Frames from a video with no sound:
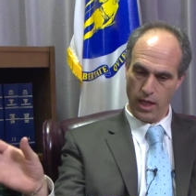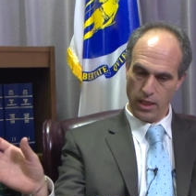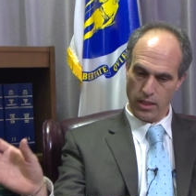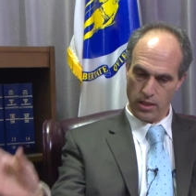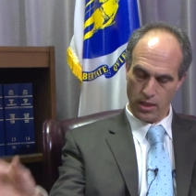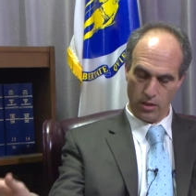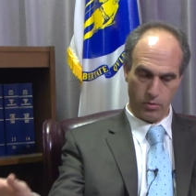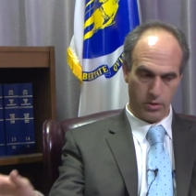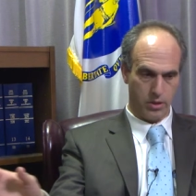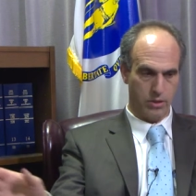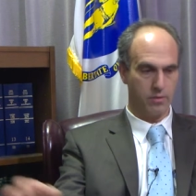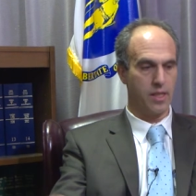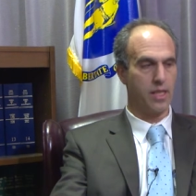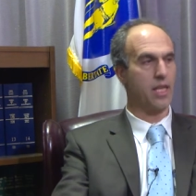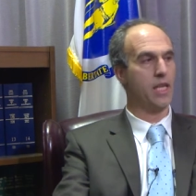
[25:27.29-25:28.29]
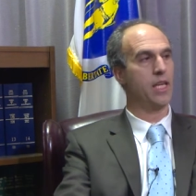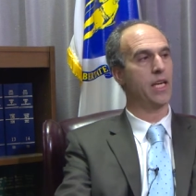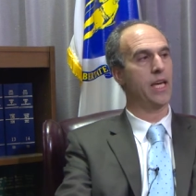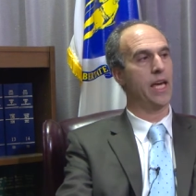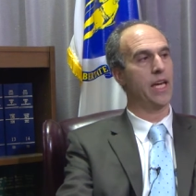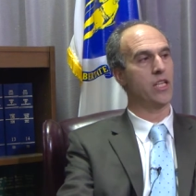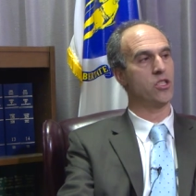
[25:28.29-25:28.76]
deal with the
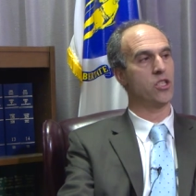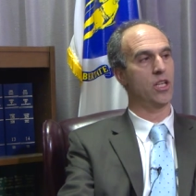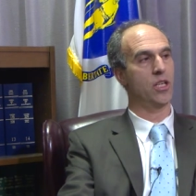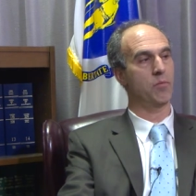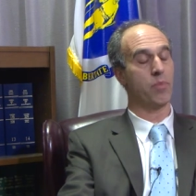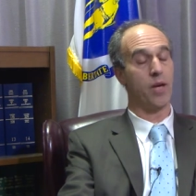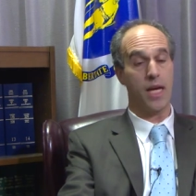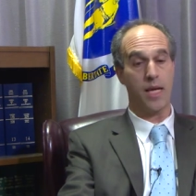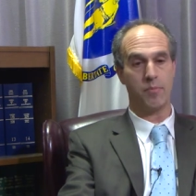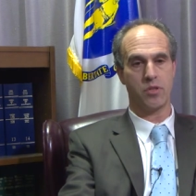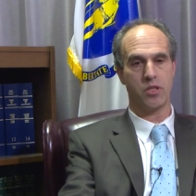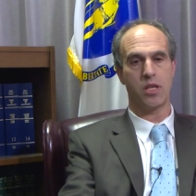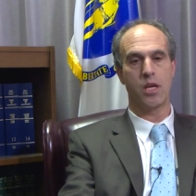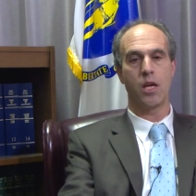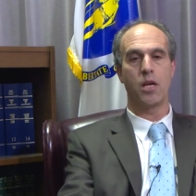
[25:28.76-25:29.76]
leaky, aging pipes,